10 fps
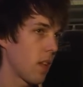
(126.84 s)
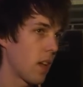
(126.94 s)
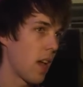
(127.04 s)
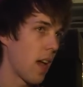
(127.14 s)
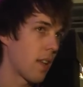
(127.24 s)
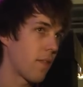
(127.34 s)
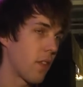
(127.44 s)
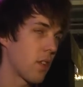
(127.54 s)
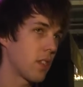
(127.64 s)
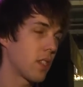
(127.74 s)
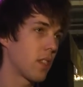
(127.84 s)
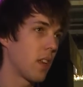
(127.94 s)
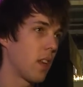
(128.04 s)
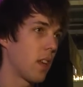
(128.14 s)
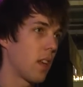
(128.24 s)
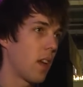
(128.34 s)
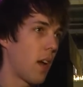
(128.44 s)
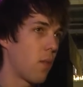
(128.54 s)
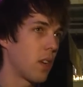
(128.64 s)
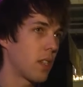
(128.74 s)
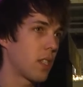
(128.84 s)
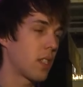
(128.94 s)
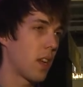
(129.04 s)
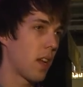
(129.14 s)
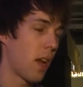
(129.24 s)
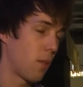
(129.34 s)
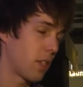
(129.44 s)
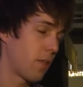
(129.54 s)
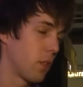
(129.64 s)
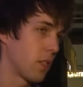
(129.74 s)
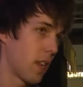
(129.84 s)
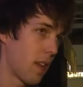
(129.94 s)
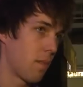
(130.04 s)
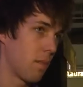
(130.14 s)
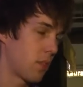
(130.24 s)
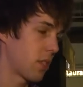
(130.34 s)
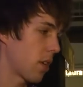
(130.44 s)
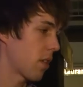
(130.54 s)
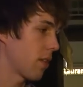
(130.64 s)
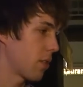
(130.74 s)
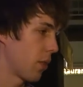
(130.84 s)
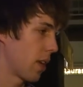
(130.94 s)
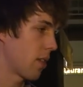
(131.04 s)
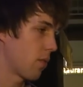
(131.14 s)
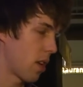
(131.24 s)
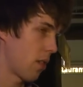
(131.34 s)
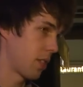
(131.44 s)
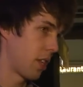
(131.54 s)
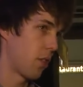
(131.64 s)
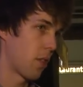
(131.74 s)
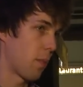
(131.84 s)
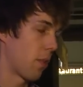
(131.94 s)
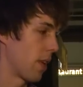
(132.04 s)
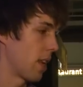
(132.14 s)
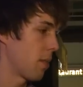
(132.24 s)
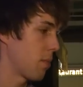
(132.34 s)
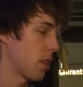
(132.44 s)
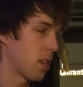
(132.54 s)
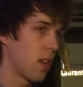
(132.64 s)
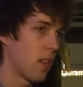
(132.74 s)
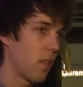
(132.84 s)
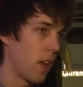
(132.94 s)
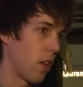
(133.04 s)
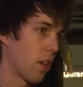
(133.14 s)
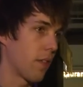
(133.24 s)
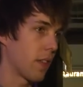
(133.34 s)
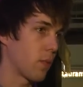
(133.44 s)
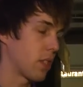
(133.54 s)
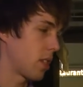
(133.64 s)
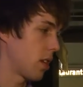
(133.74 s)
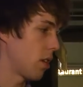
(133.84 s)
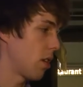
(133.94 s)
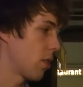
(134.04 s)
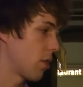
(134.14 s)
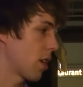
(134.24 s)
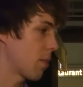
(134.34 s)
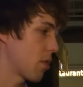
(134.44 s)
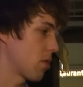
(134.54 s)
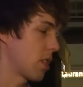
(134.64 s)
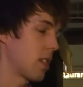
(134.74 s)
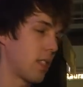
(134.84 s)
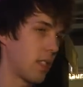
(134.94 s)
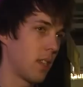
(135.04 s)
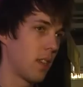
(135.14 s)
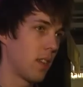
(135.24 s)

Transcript: Yeah, at first I was full-time StarCraft IIing when I was in Europe already, but a lot of it was still learning process,